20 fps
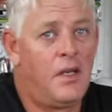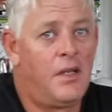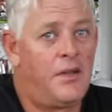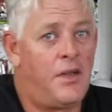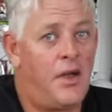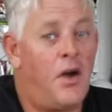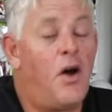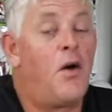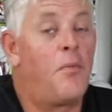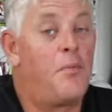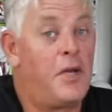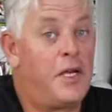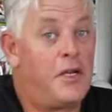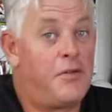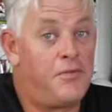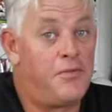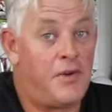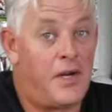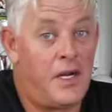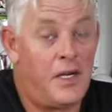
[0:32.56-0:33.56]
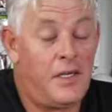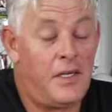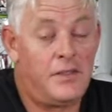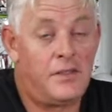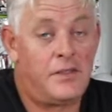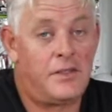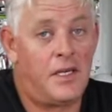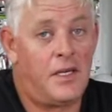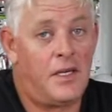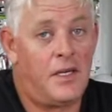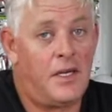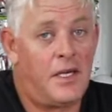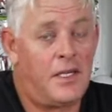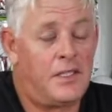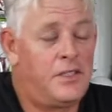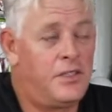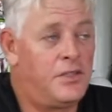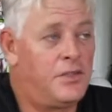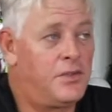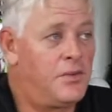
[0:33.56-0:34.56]
There are big fines. I
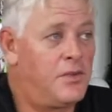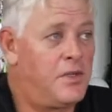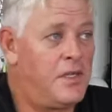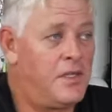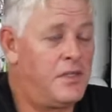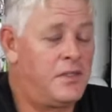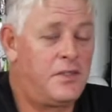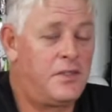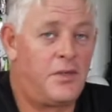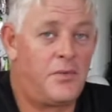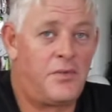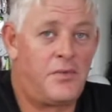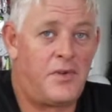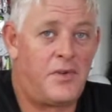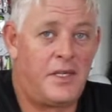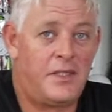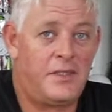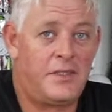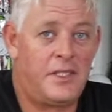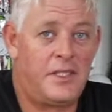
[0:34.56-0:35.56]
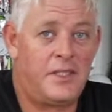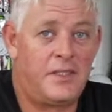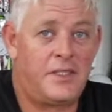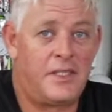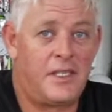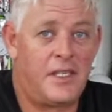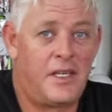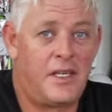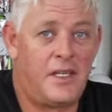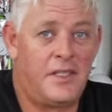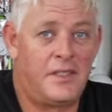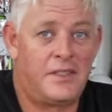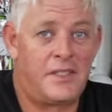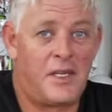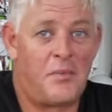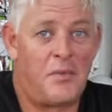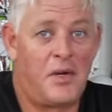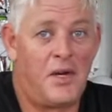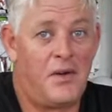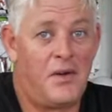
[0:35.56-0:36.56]
actually saw the list of fines yesterday. In
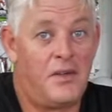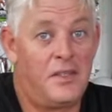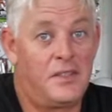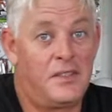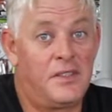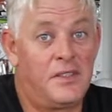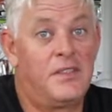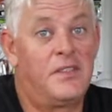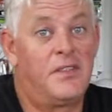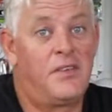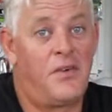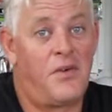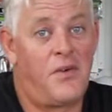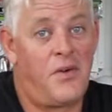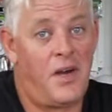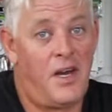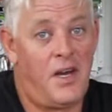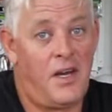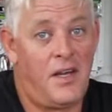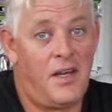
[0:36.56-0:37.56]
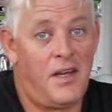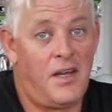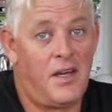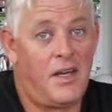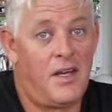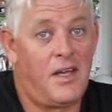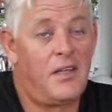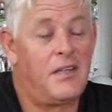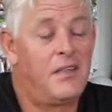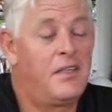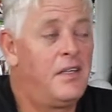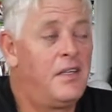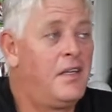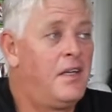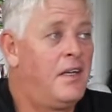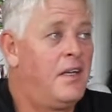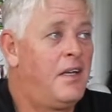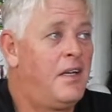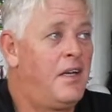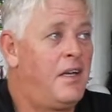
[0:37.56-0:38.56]
some areas, it's really high.
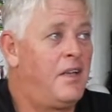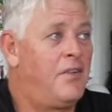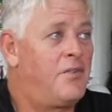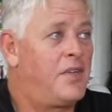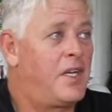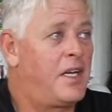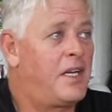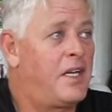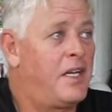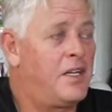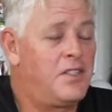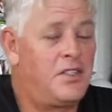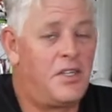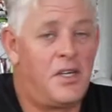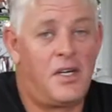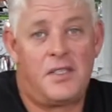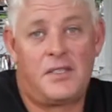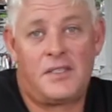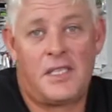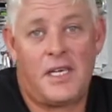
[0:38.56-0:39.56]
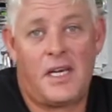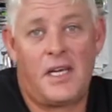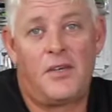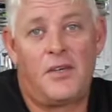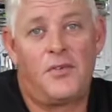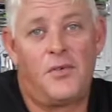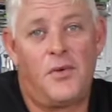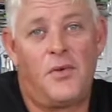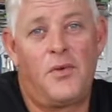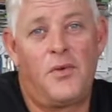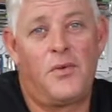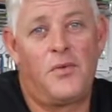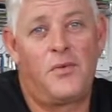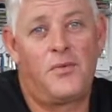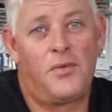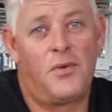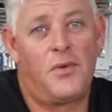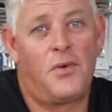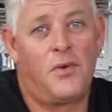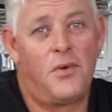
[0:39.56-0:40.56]
If they catch you outside
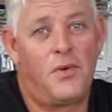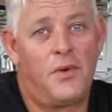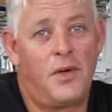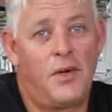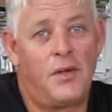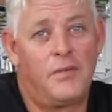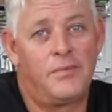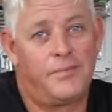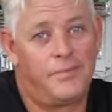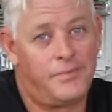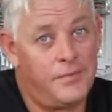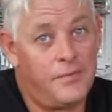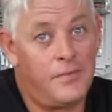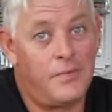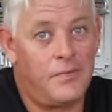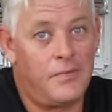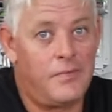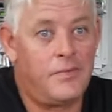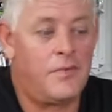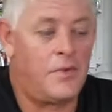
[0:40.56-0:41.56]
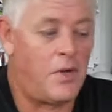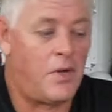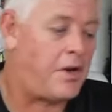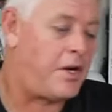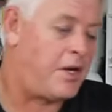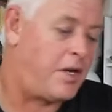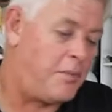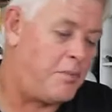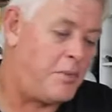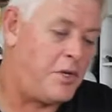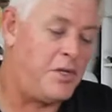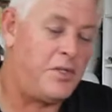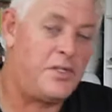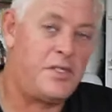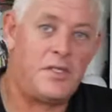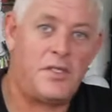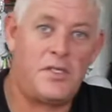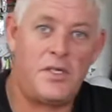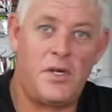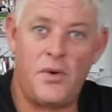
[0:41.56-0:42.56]
for not an
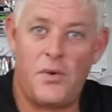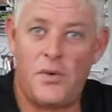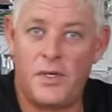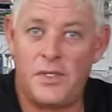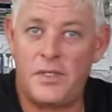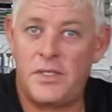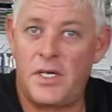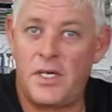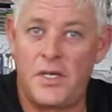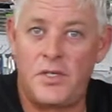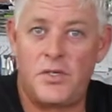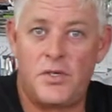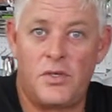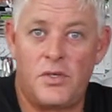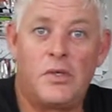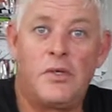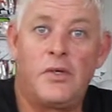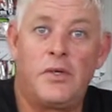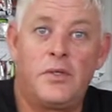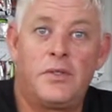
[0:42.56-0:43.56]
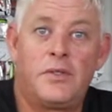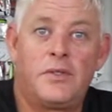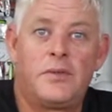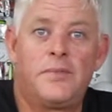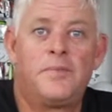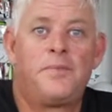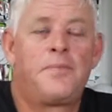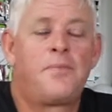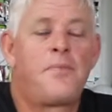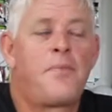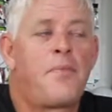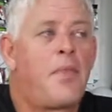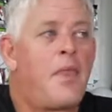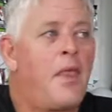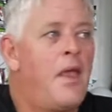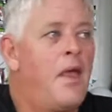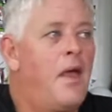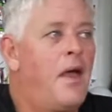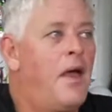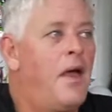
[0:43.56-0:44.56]
emergency or essential goods.
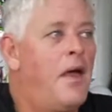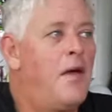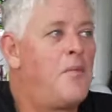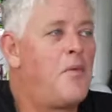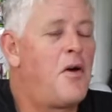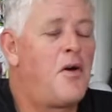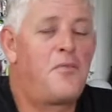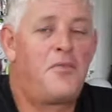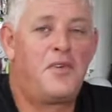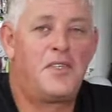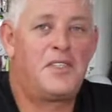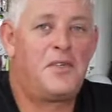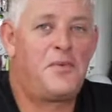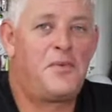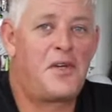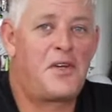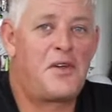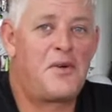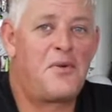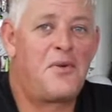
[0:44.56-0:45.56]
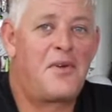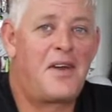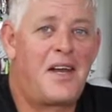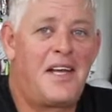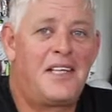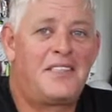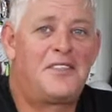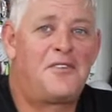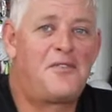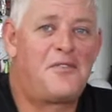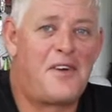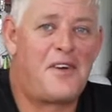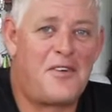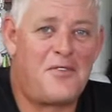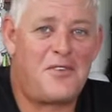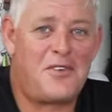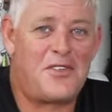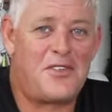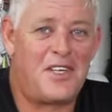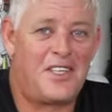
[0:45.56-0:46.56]
Obviously, we can all classify
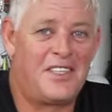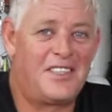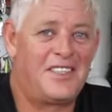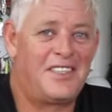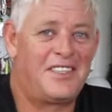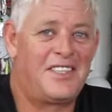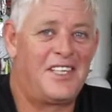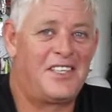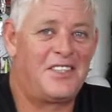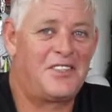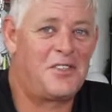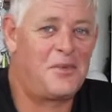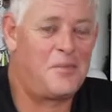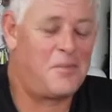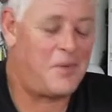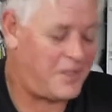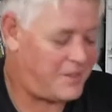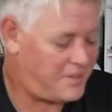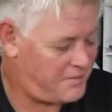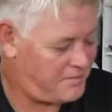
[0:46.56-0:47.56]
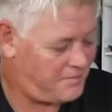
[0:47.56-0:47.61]
fishing as essential, but